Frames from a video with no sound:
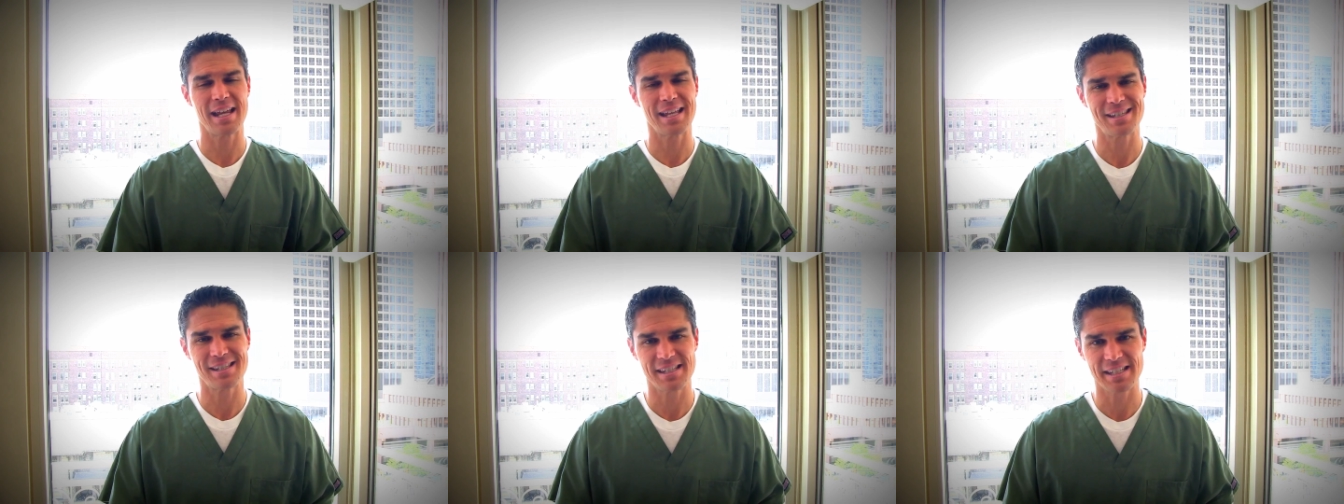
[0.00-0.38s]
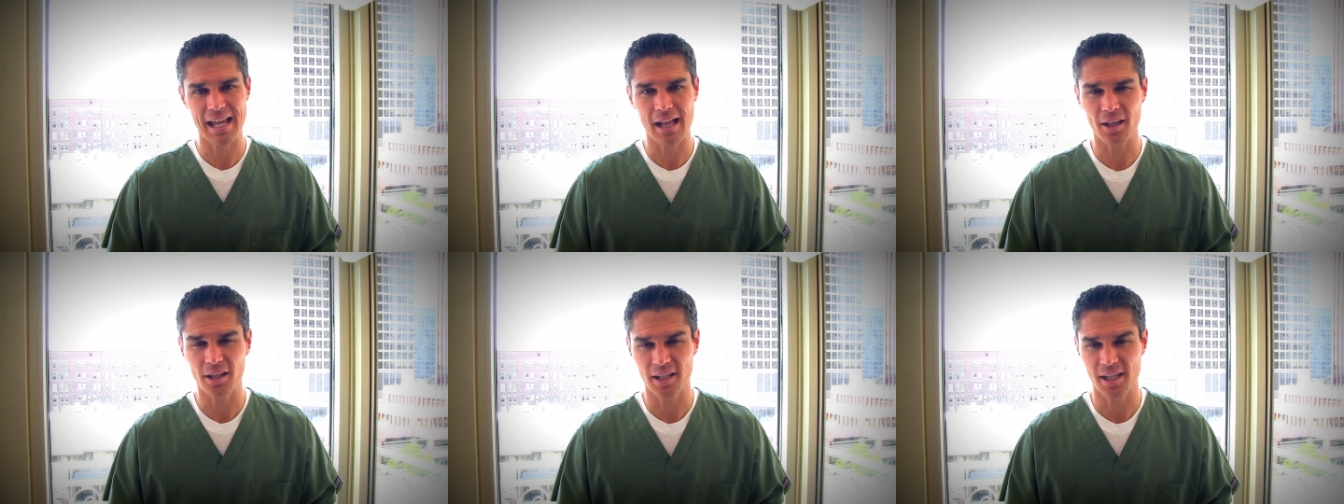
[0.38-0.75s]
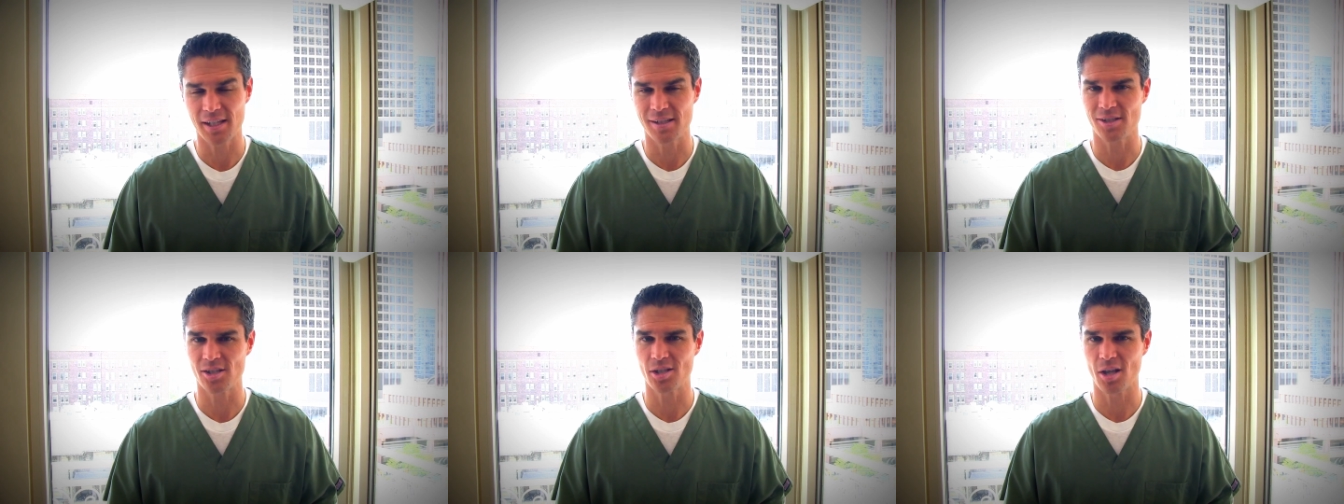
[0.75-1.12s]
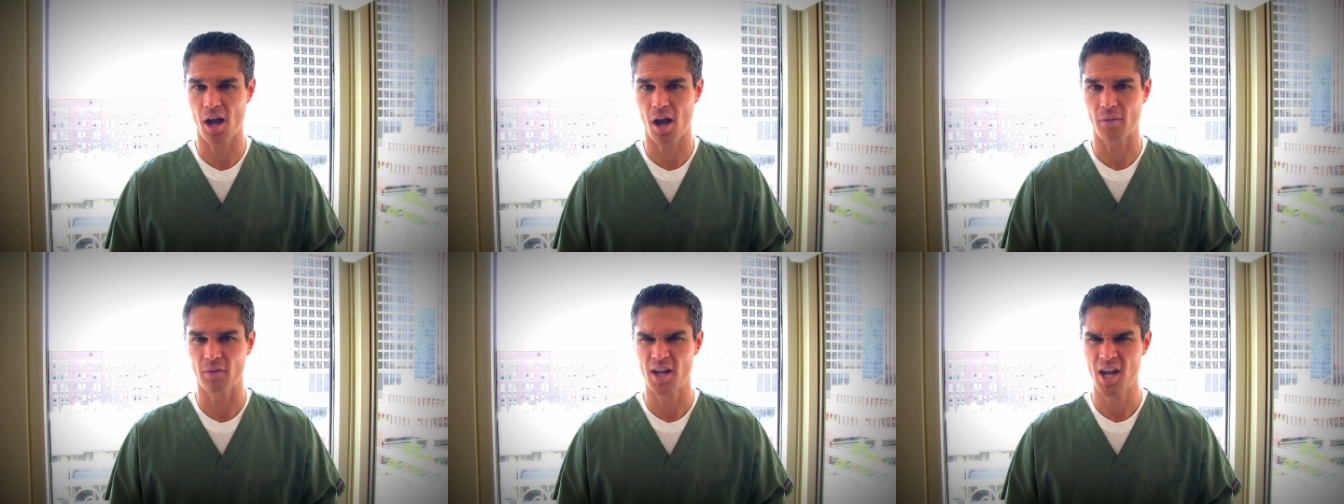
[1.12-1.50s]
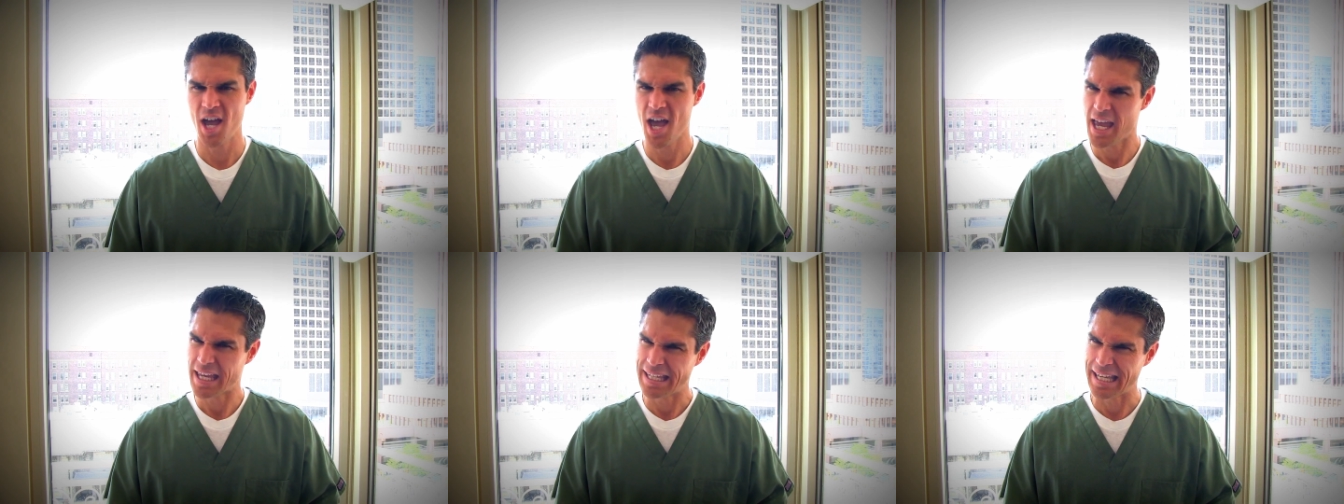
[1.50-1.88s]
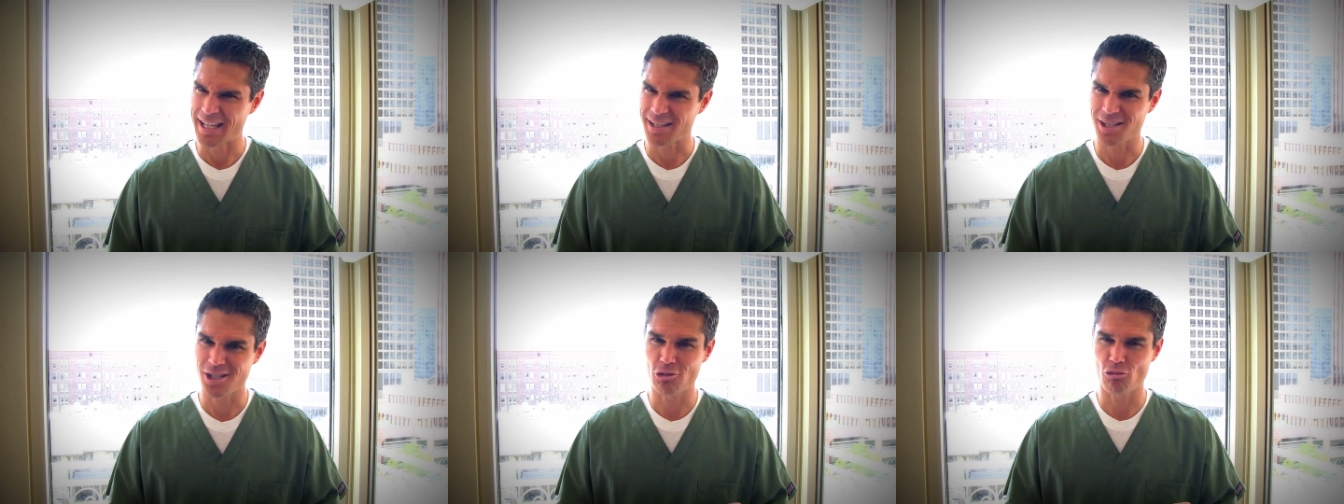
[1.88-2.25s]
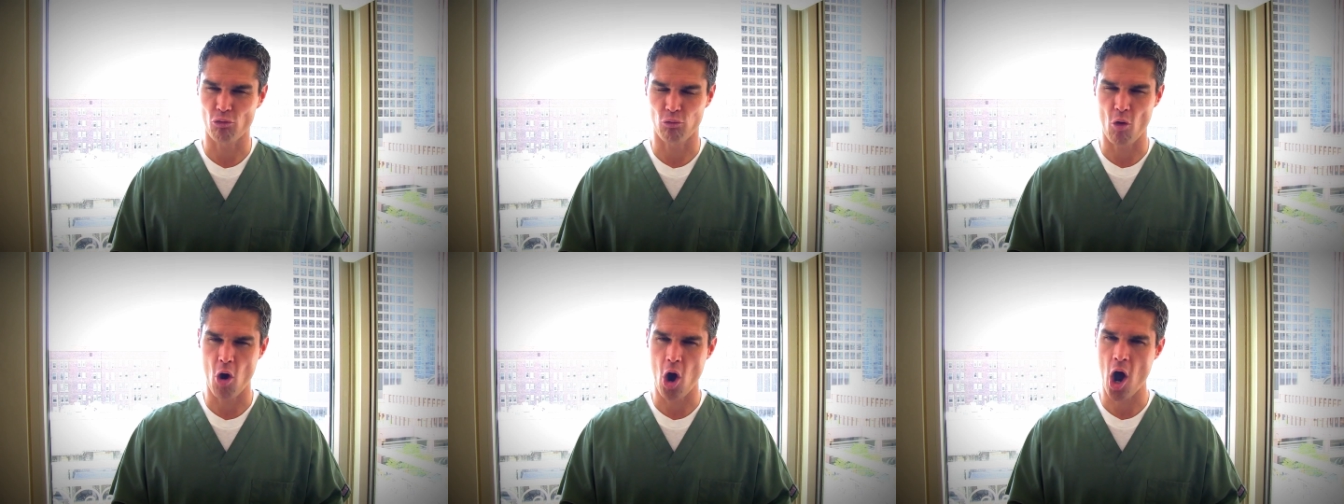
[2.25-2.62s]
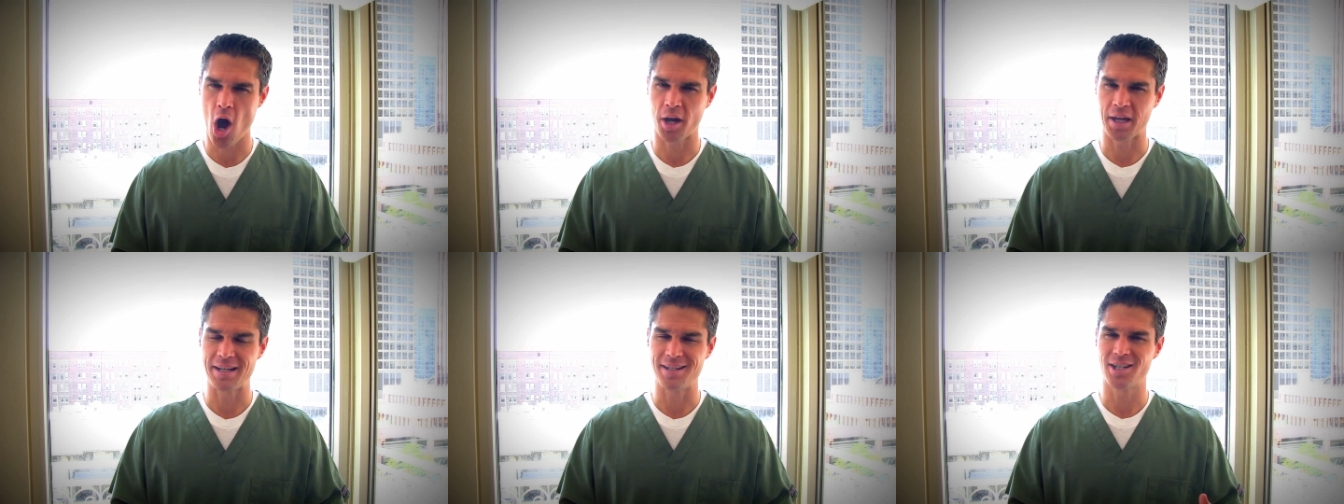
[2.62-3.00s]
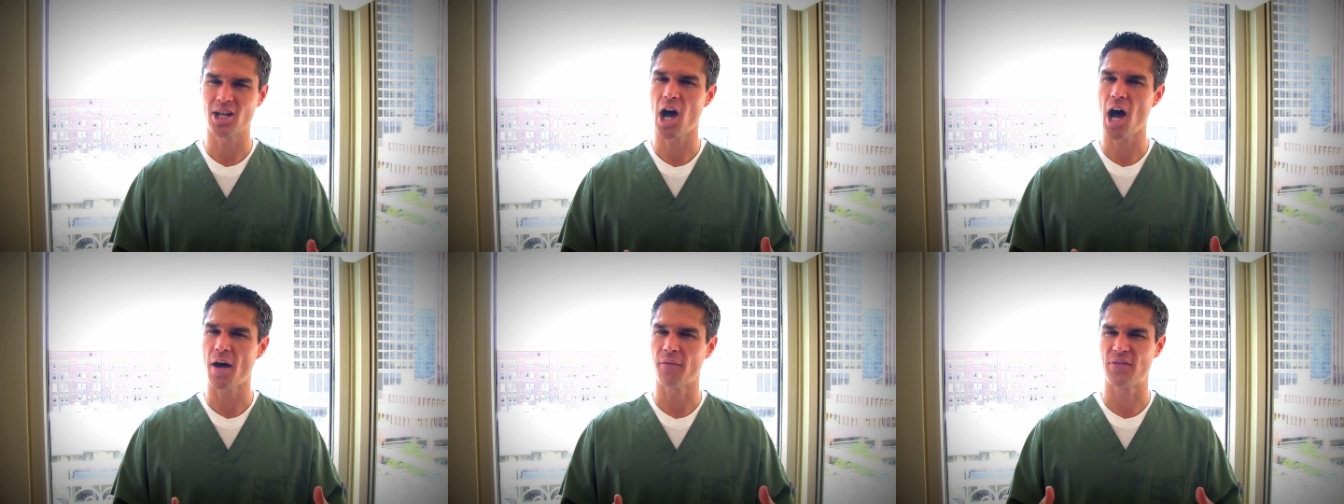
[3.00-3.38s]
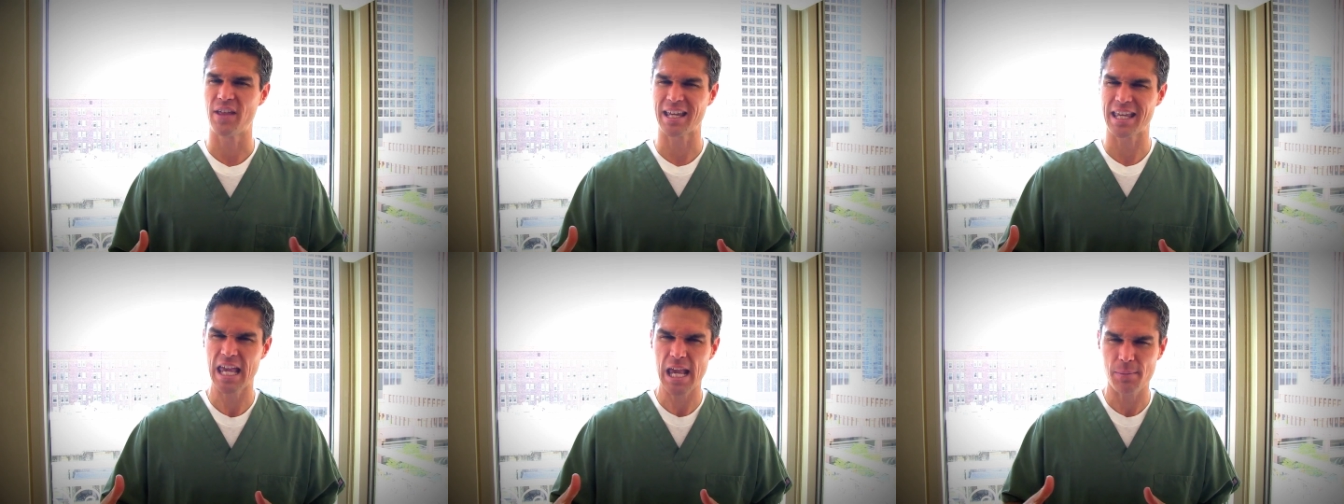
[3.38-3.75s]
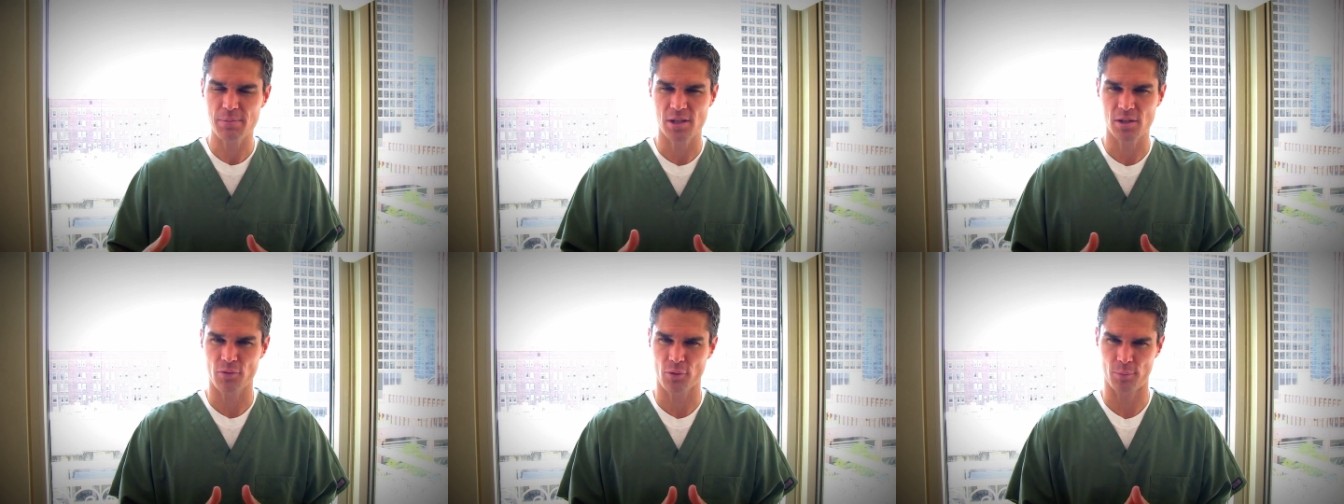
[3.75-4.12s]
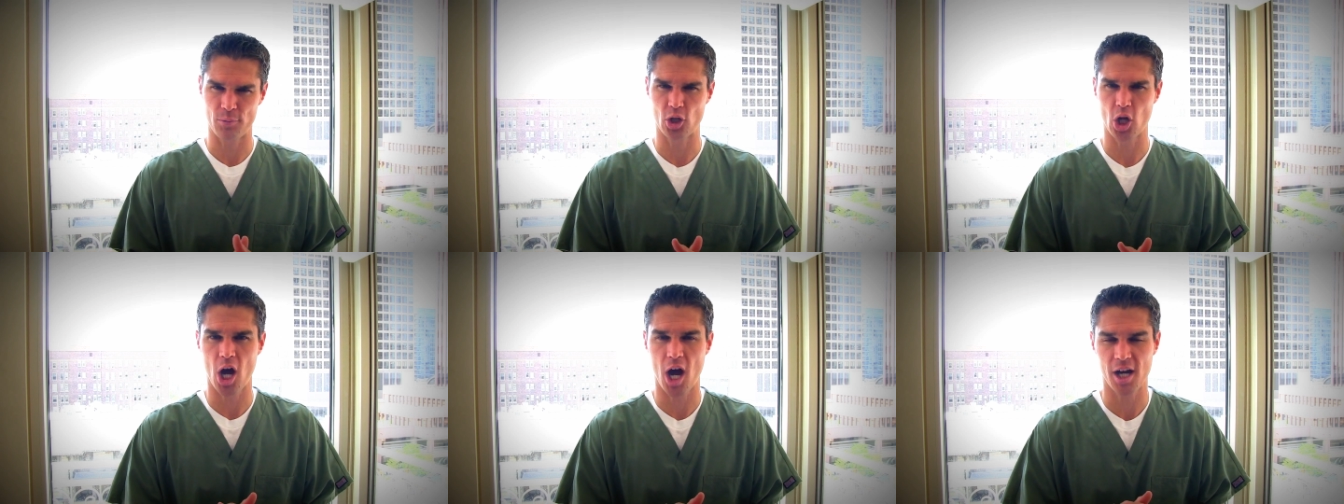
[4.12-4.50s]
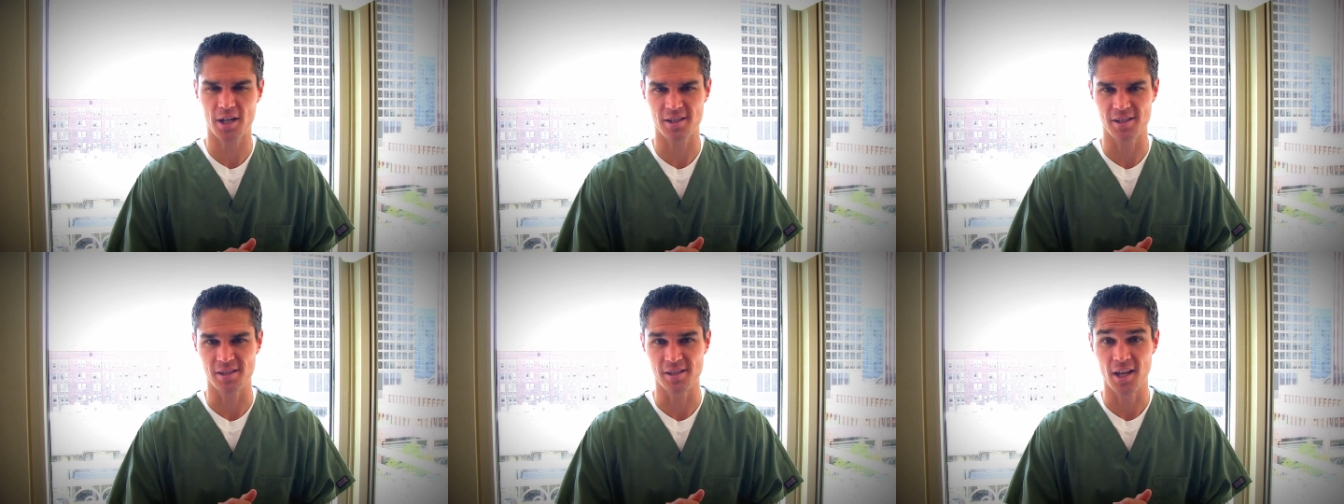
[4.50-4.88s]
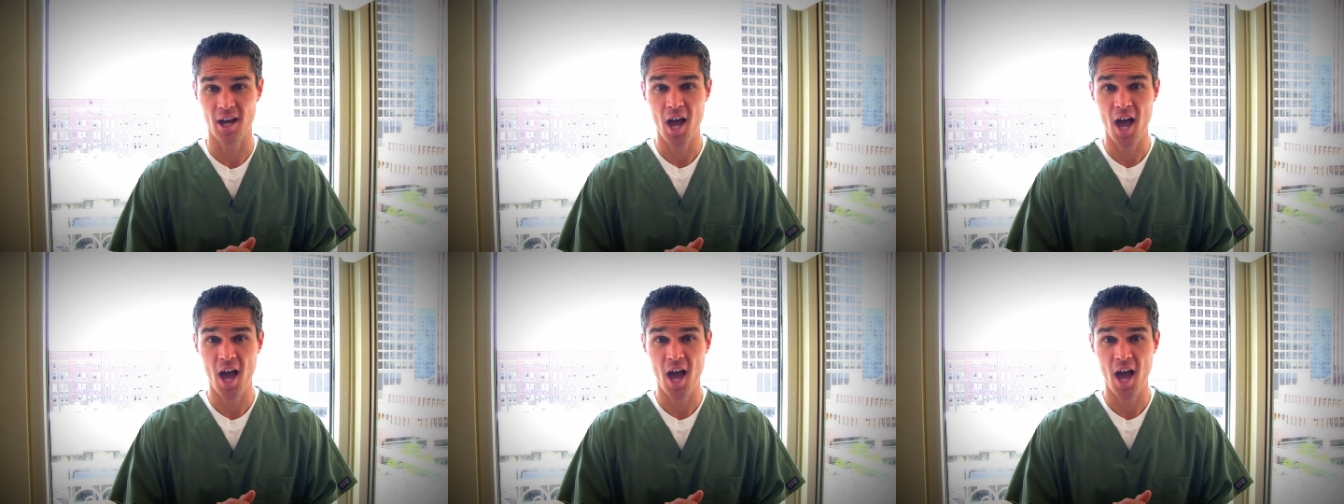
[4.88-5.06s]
It's delicate and soft, yet strong and tough that keeps us from toxins.